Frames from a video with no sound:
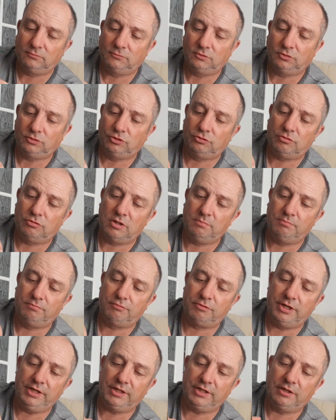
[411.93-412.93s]
I'll try and
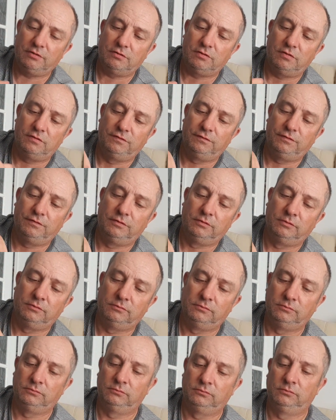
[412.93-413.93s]
break that off.
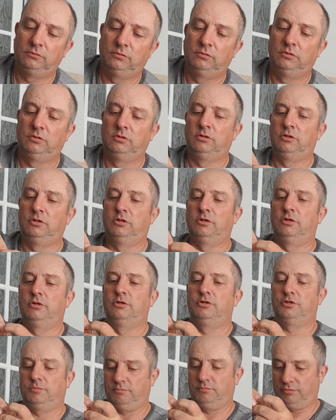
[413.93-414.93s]

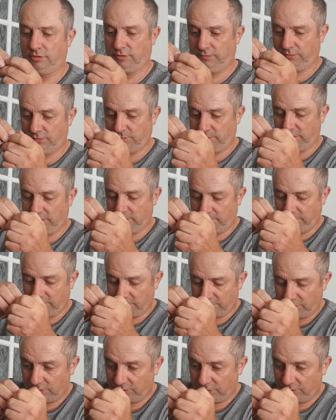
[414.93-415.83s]
It's proven to be a bit of a